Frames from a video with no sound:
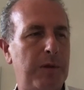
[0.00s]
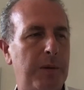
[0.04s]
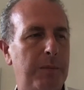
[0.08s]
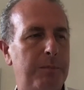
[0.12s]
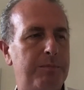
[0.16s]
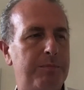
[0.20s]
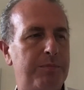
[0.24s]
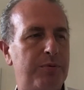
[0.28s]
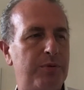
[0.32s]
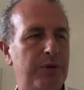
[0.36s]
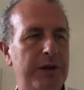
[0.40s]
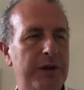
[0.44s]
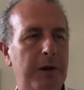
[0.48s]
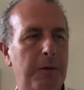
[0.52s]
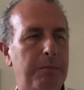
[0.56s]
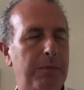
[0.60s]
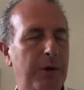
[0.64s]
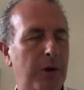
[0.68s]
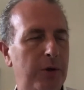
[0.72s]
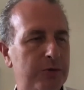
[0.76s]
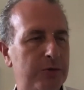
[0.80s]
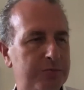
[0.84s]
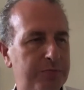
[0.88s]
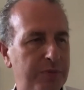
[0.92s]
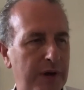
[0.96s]
pre or
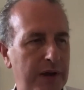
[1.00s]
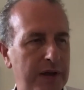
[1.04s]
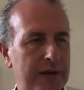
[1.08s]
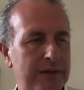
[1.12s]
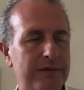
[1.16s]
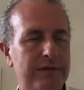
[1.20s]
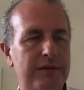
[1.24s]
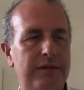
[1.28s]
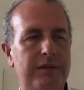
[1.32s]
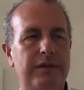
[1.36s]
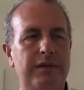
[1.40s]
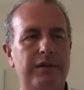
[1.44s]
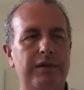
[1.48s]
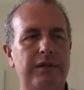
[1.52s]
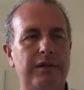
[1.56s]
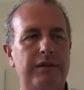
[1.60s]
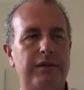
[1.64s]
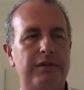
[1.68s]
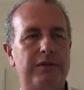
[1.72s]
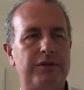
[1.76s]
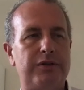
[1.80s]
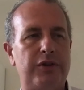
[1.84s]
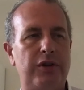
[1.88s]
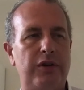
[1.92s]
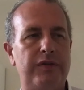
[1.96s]
post print
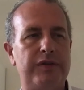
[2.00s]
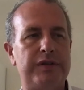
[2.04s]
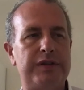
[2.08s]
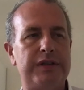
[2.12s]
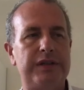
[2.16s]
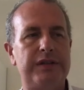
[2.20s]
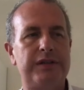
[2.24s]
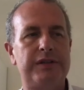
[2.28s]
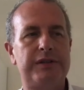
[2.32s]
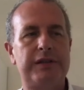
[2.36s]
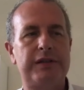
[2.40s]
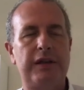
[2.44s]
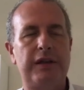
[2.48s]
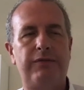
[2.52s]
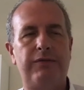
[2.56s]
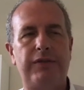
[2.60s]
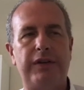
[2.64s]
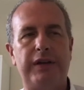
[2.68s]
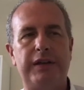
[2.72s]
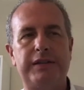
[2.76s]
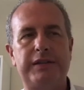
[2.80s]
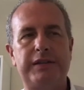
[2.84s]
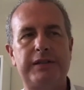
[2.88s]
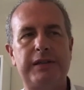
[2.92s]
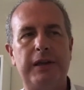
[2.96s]
services, if
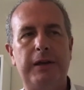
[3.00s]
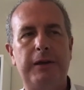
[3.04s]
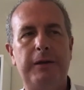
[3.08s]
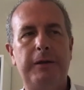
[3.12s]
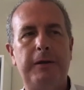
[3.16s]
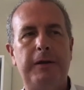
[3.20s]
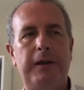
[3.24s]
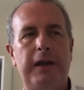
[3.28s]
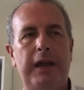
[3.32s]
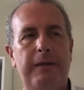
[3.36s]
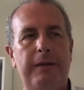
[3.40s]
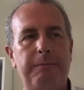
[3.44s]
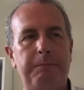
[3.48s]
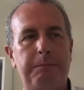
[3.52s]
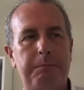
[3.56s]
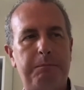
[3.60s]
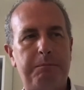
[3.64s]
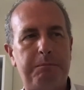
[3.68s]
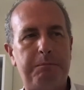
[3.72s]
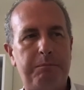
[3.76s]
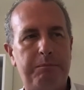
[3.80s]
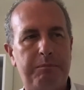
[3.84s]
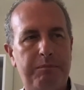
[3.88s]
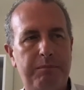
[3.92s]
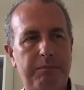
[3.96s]
it's
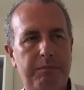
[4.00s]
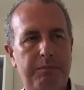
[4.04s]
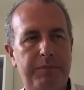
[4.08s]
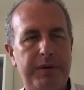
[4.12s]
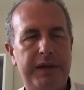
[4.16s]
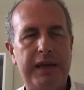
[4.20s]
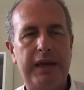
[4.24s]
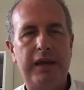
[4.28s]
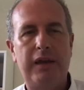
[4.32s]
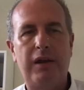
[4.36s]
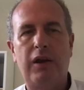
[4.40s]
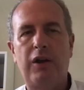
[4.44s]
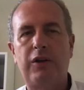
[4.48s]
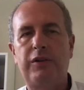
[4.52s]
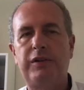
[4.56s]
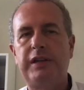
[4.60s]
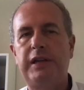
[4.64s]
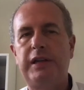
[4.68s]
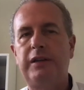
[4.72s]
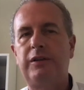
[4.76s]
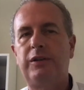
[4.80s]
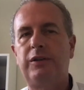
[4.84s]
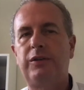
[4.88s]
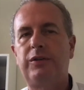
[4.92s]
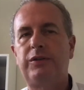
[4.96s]
PAR
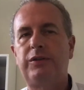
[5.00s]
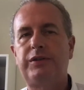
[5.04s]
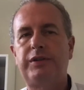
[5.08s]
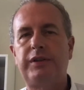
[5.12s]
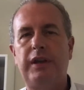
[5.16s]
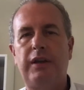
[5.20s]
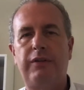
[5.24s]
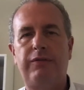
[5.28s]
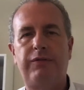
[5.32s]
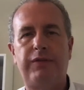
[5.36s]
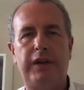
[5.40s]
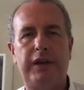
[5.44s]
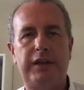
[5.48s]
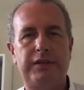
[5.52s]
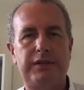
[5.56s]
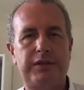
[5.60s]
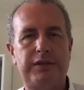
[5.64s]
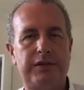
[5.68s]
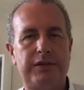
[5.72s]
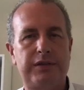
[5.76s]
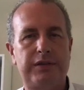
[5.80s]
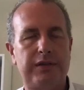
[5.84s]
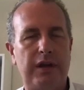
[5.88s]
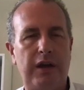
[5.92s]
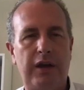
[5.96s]
deals, if
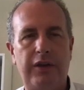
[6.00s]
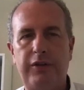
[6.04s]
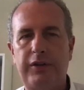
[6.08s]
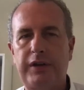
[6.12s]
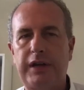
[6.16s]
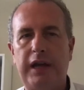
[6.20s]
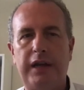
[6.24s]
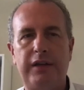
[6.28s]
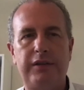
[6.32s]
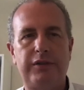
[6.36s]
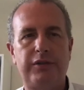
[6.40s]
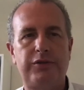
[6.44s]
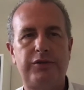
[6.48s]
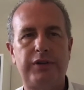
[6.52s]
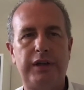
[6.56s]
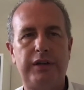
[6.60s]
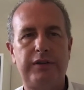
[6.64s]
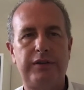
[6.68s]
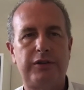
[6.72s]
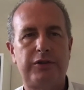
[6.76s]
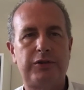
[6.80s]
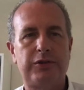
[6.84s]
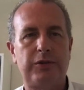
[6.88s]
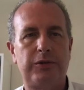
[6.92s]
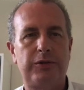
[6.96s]
it's other kinds of
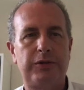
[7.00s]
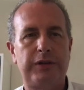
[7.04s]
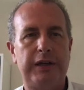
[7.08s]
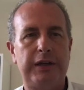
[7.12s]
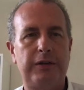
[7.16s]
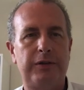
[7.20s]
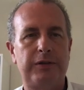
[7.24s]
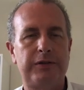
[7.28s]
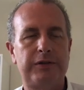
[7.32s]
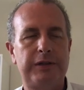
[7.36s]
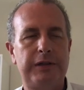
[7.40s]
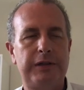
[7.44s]
transitional deals,